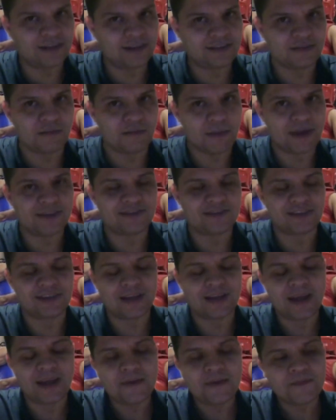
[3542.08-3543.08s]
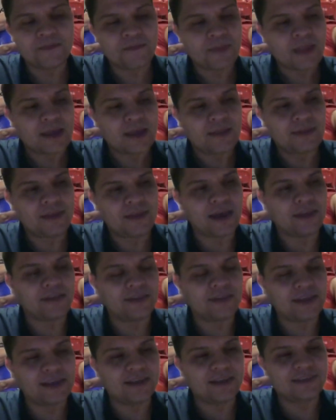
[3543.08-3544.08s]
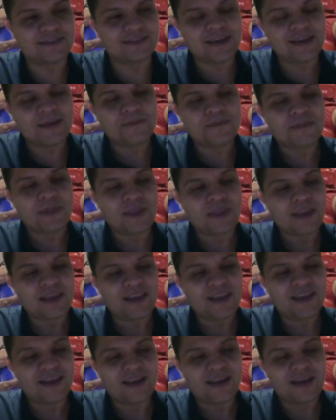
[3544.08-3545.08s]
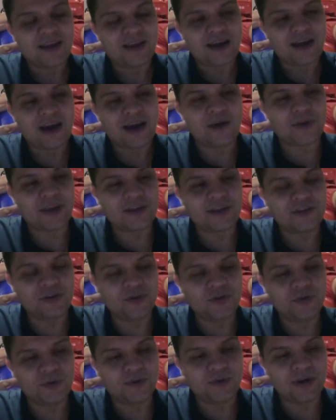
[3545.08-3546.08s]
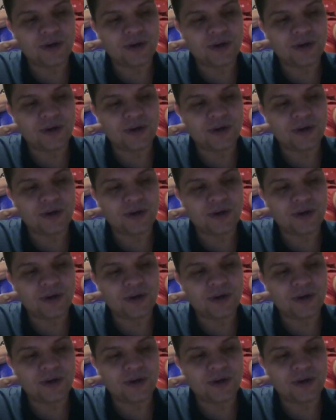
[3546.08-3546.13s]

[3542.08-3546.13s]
amazing. The other thing is, how can you